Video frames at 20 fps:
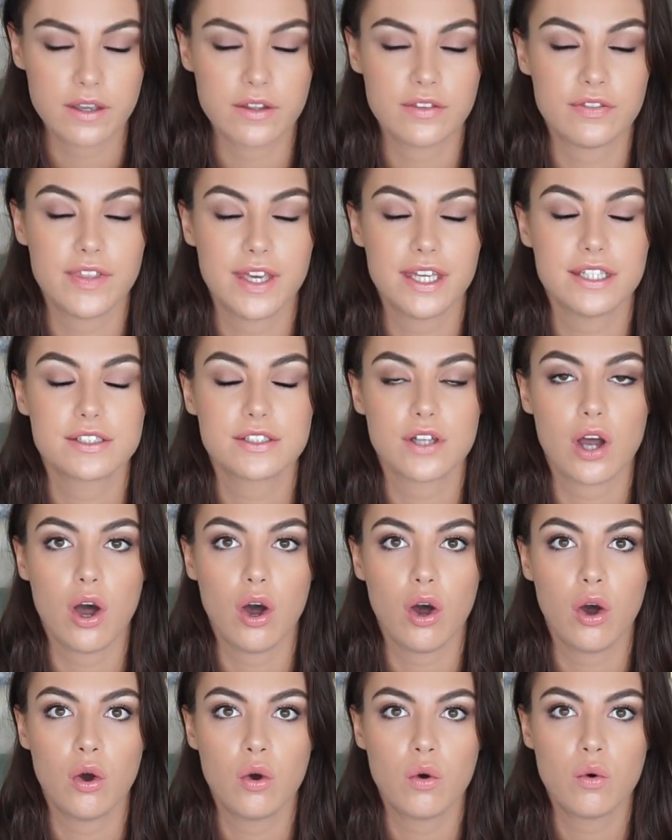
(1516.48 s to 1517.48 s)
this
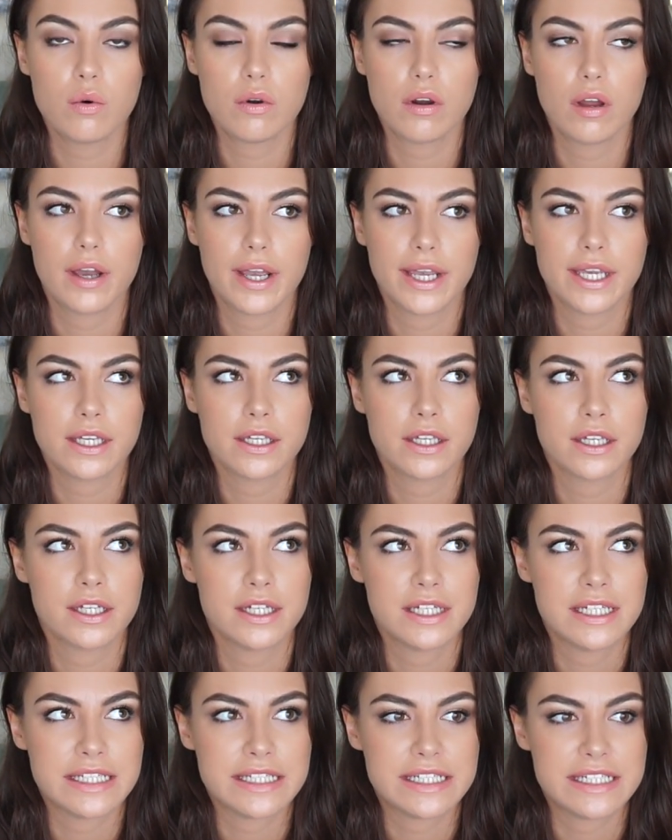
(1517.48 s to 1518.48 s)
whole like
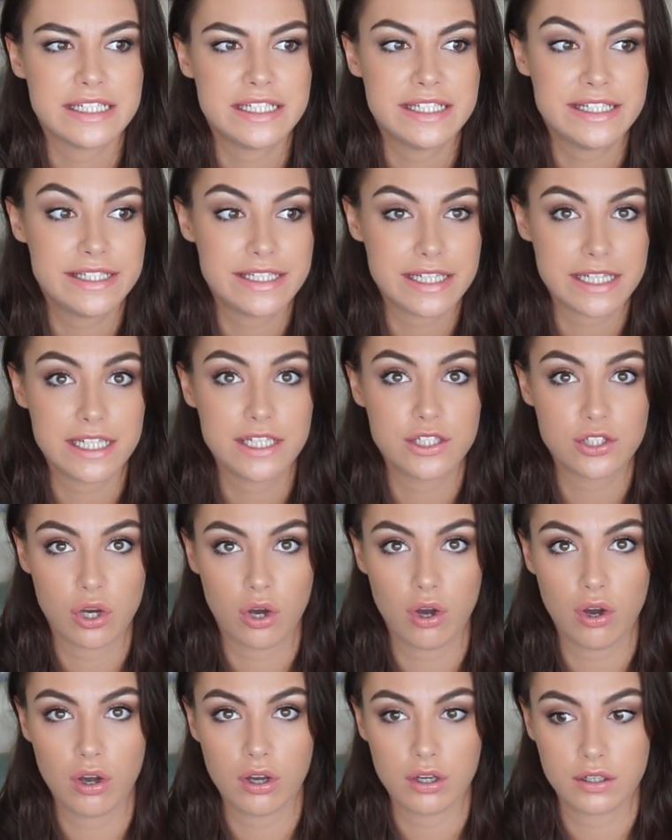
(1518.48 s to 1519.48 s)

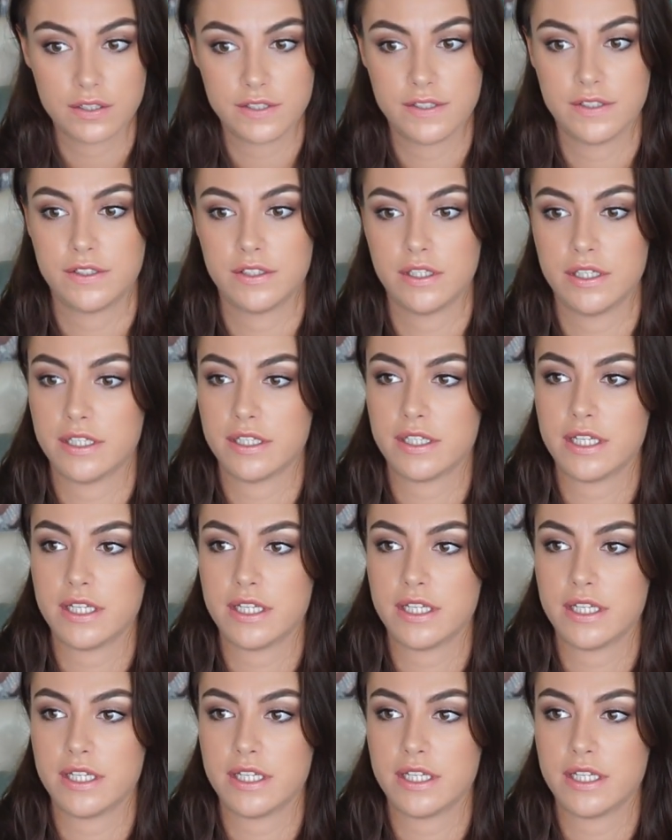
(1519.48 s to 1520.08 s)
detox,